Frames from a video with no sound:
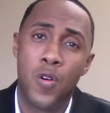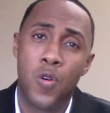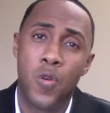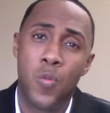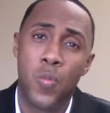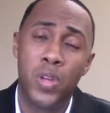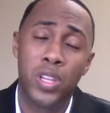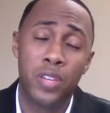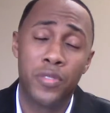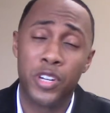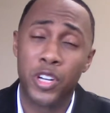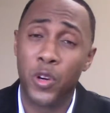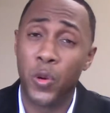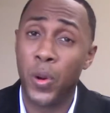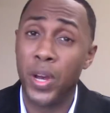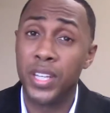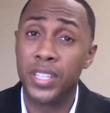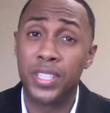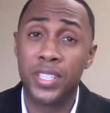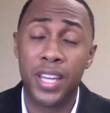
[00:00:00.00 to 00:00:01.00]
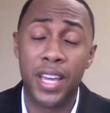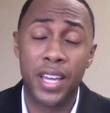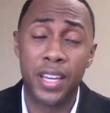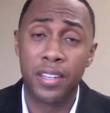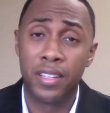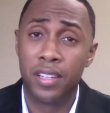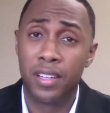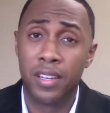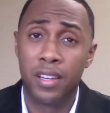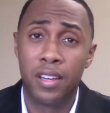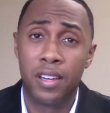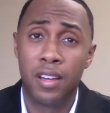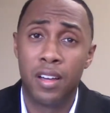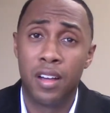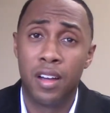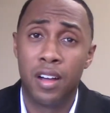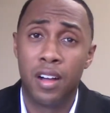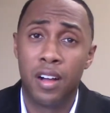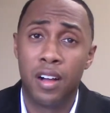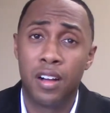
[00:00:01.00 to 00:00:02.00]
We live in a great state
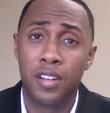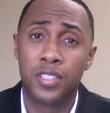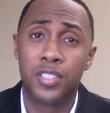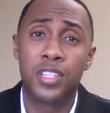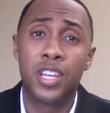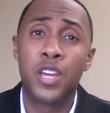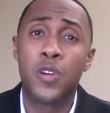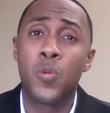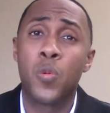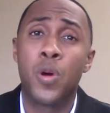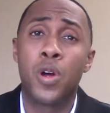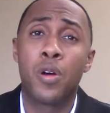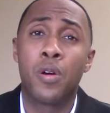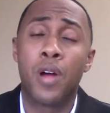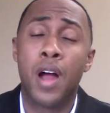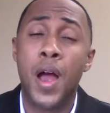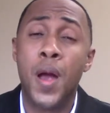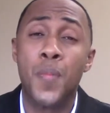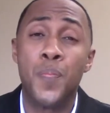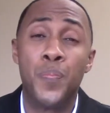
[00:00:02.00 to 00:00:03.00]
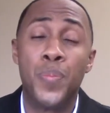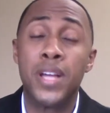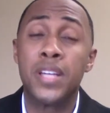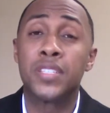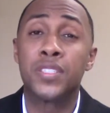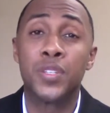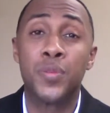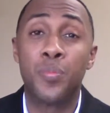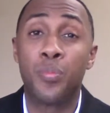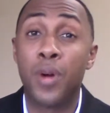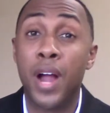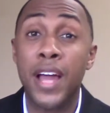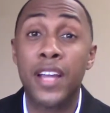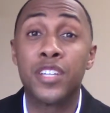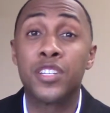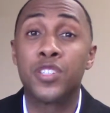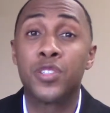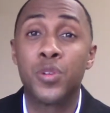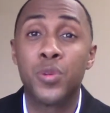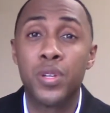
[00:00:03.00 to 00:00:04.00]
where our best and
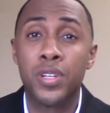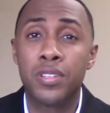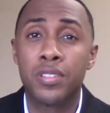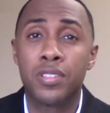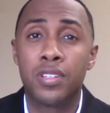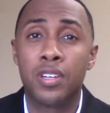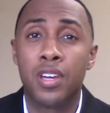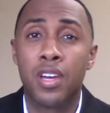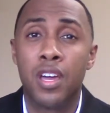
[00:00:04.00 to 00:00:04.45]
brightest students,